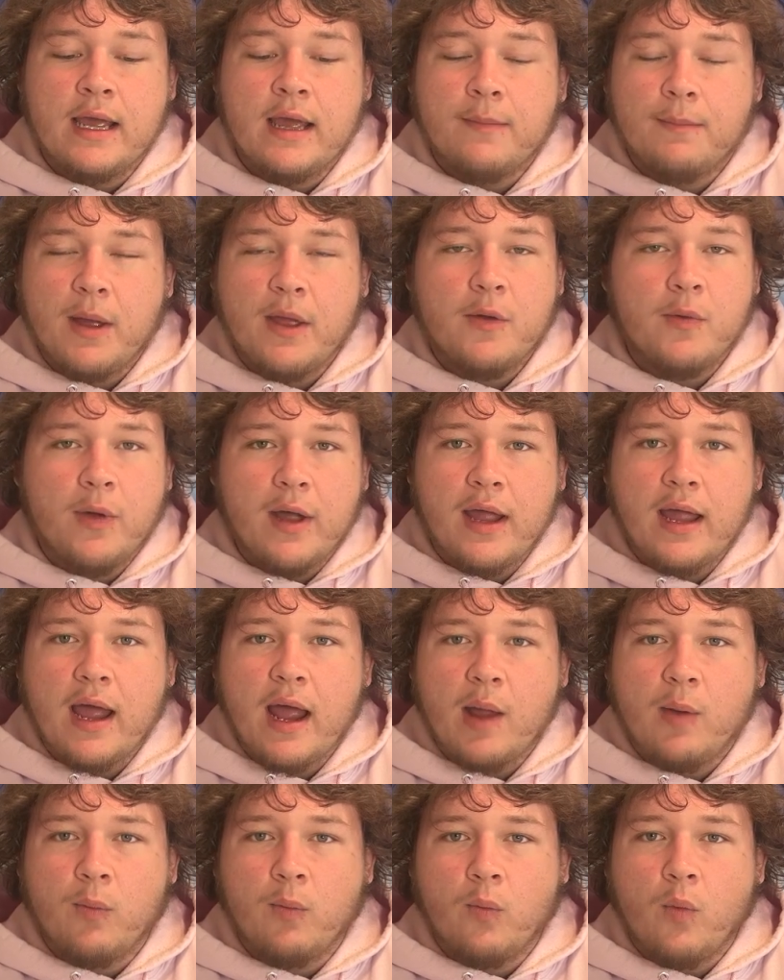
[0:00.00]
By the way,
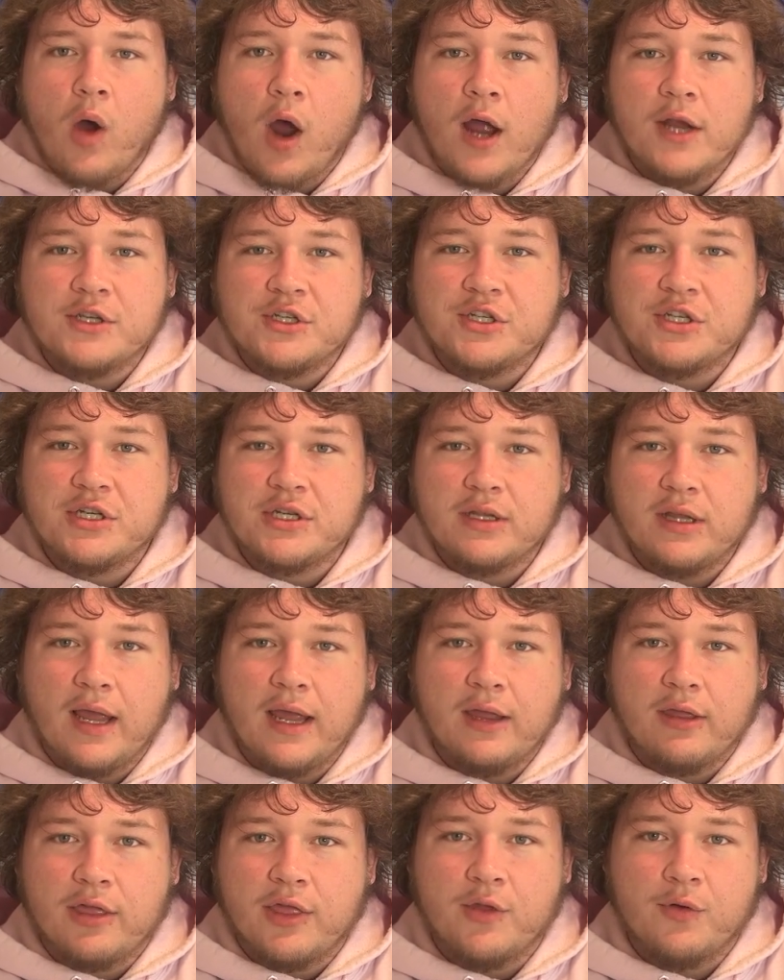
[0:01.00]
I watched
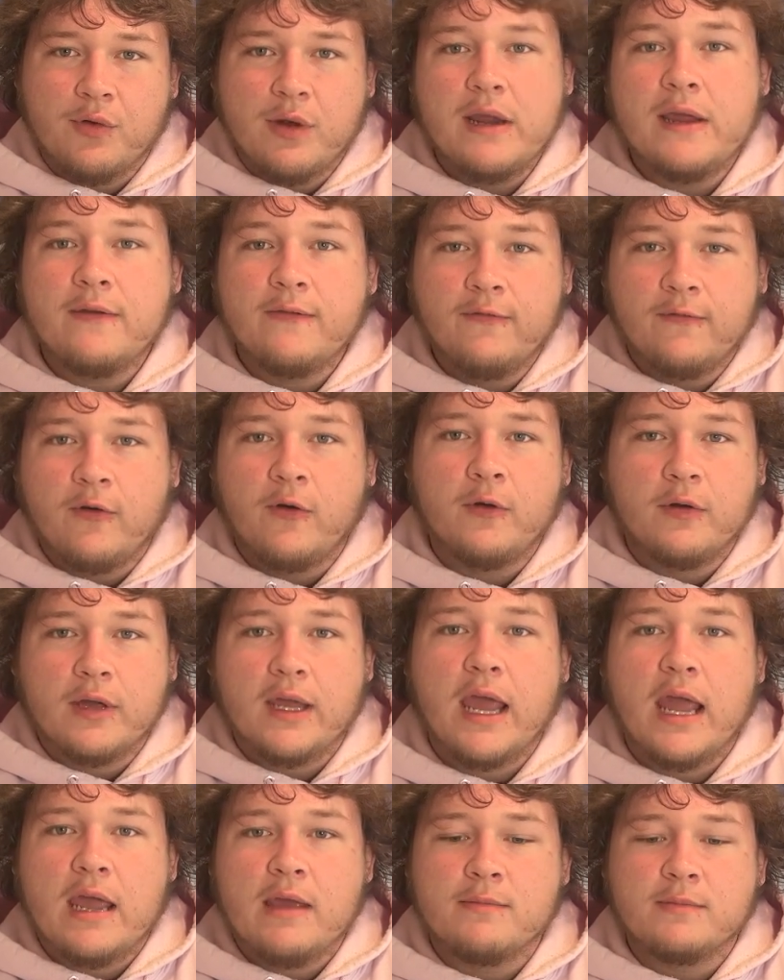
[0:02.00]
like 3 full
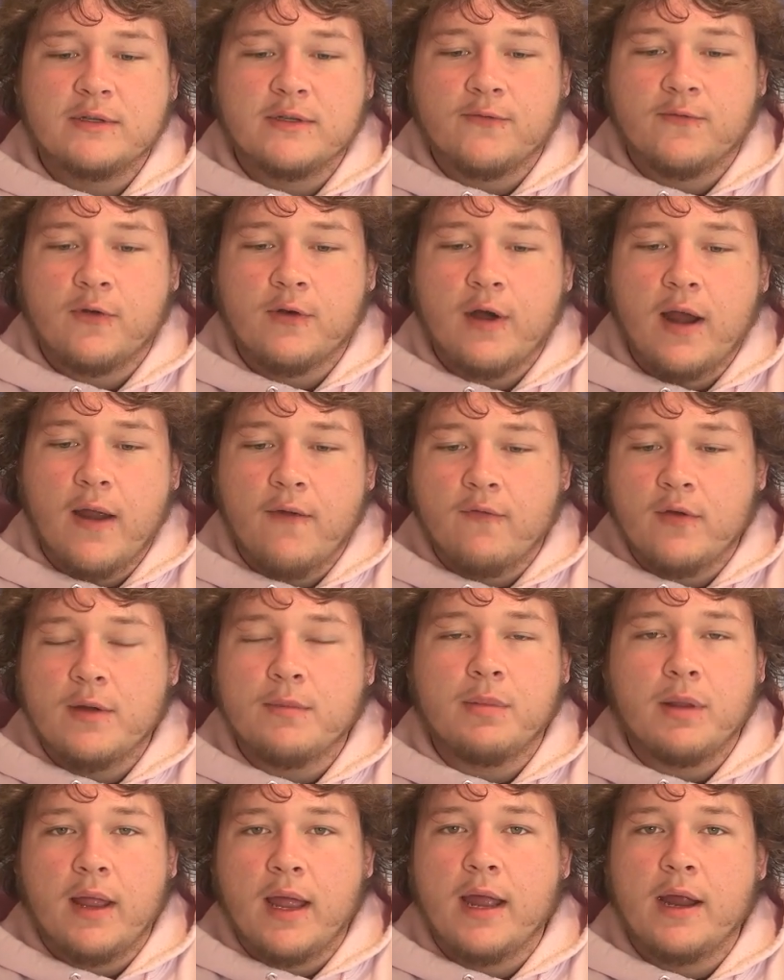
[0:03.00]
games for every
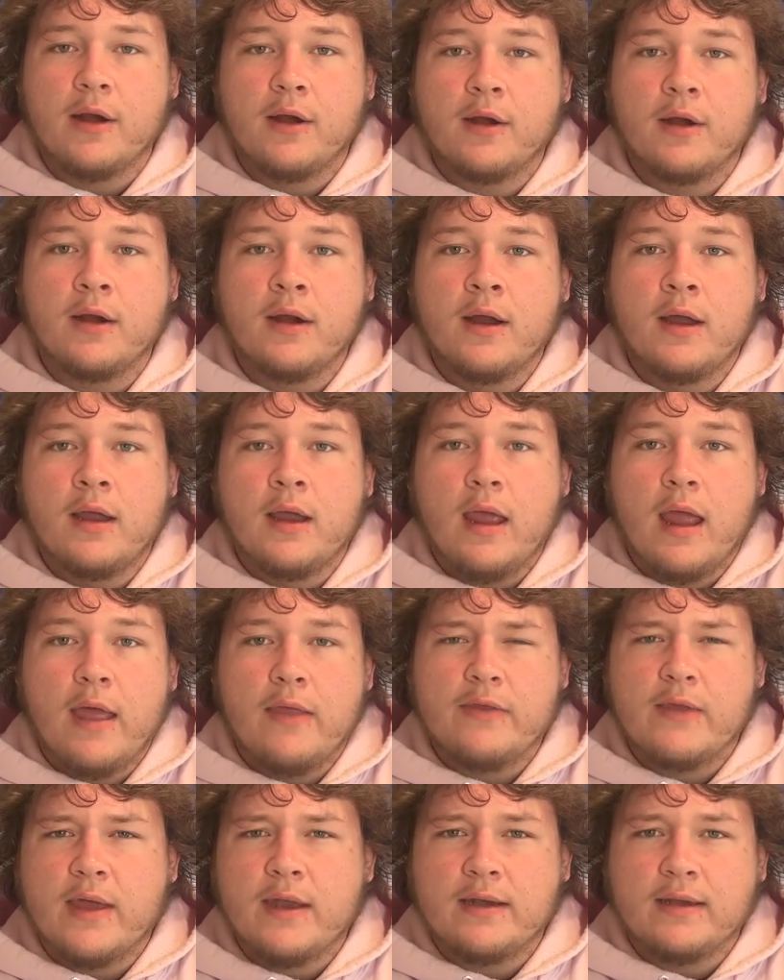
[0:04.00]
player,
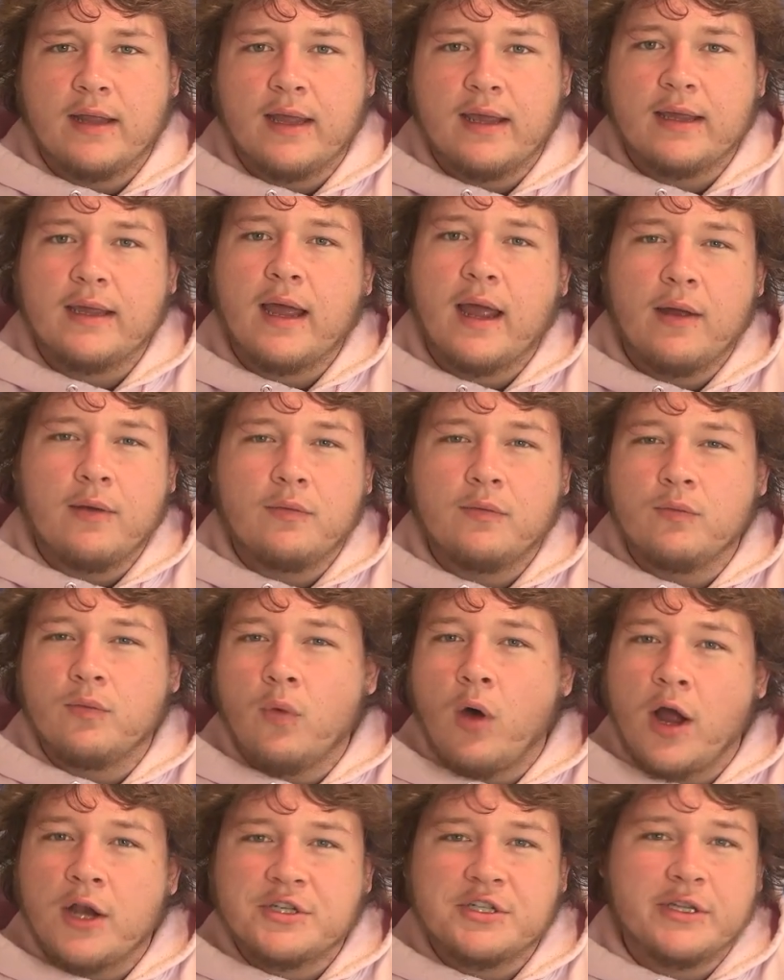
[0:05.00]
and then like I'd
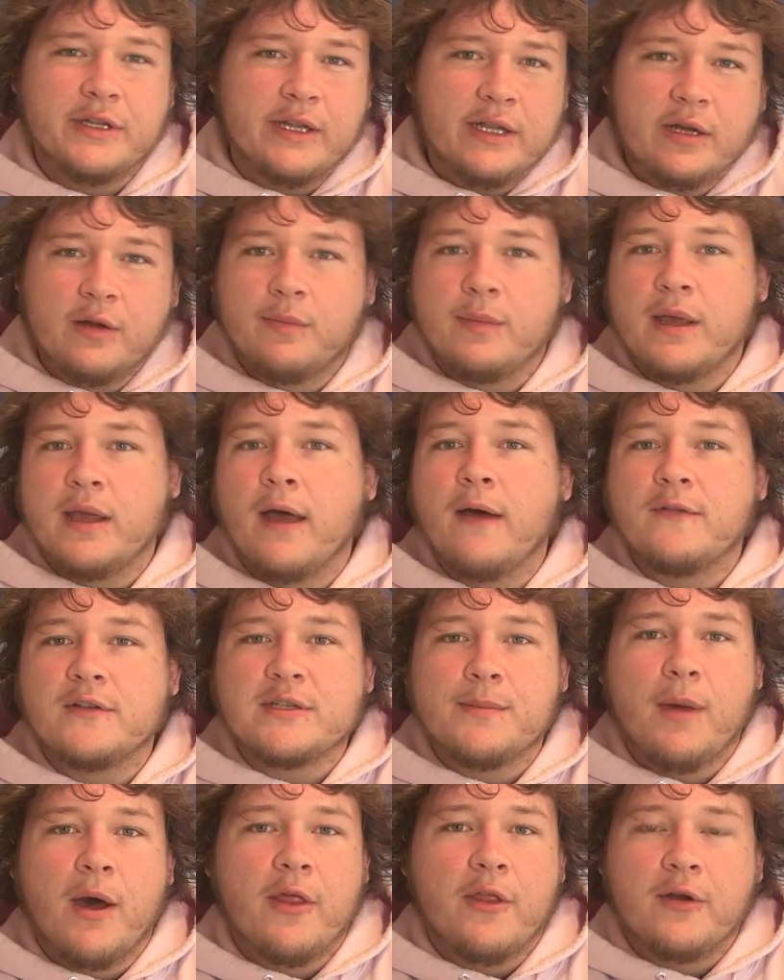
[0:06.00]
watch a little bit of
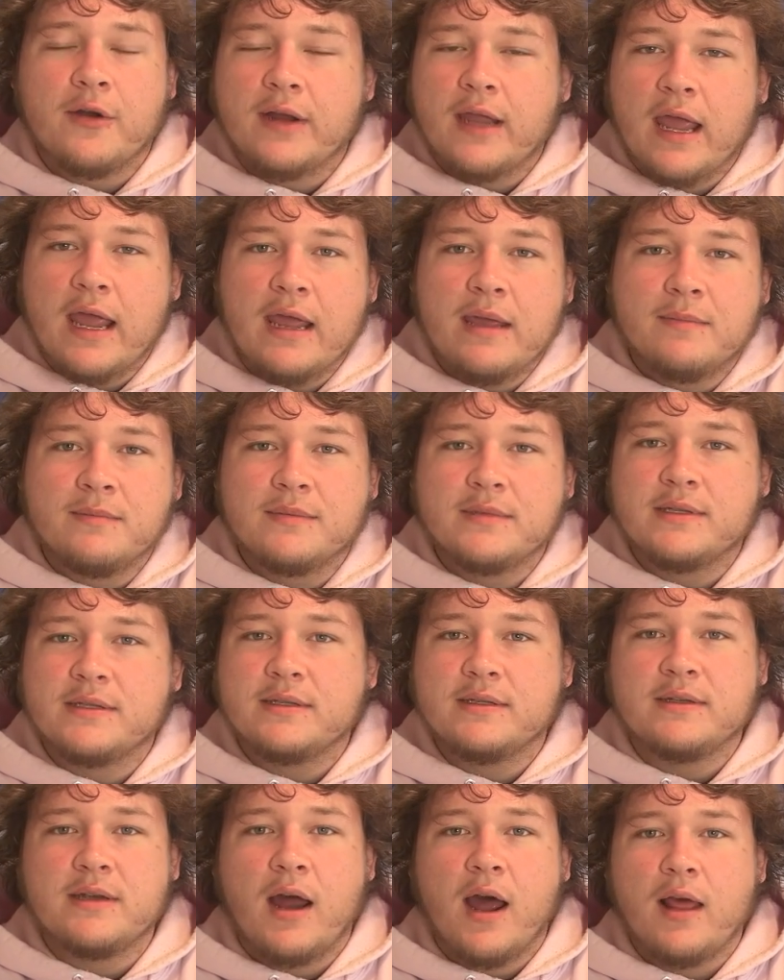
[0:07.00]
some other
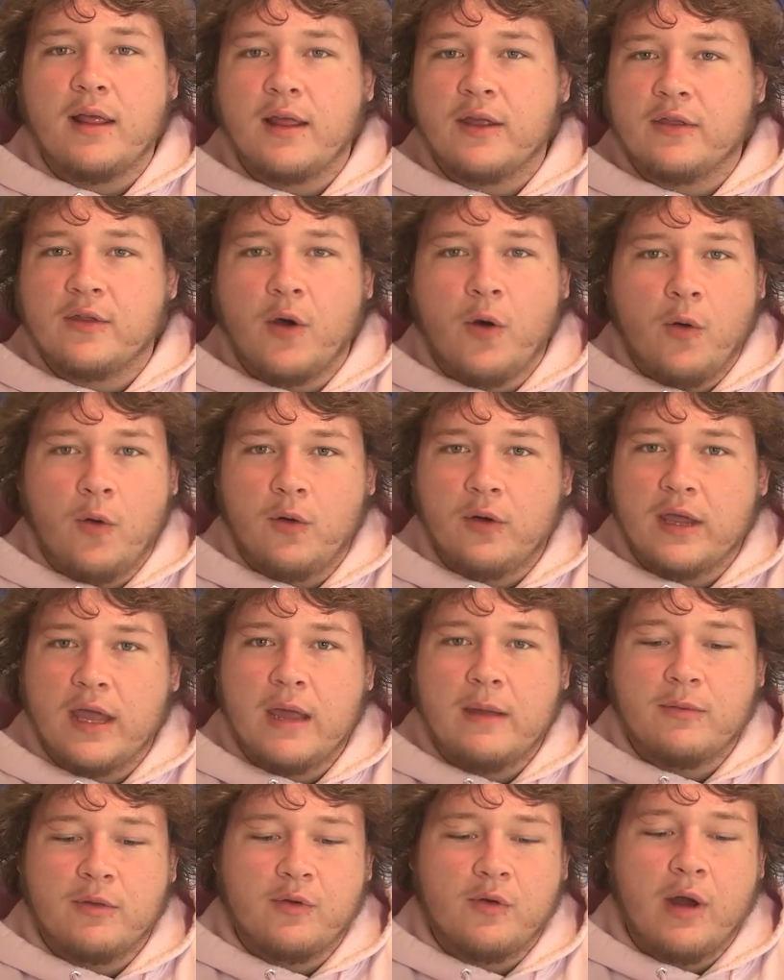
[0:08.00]
games, not like the whole
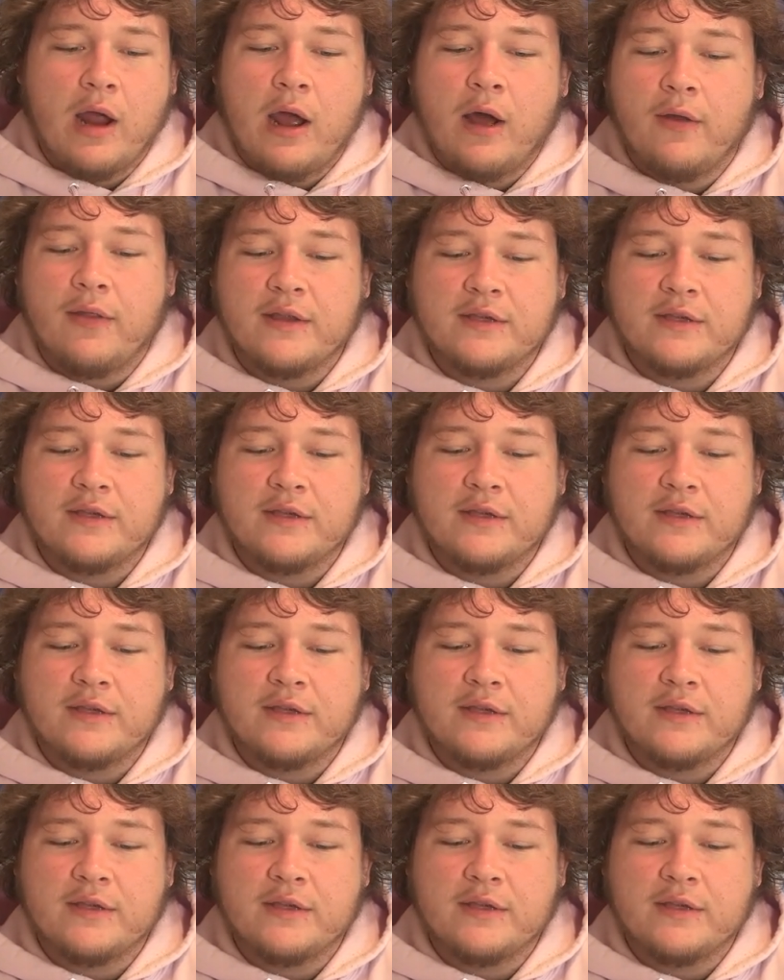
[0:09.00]
game throughout.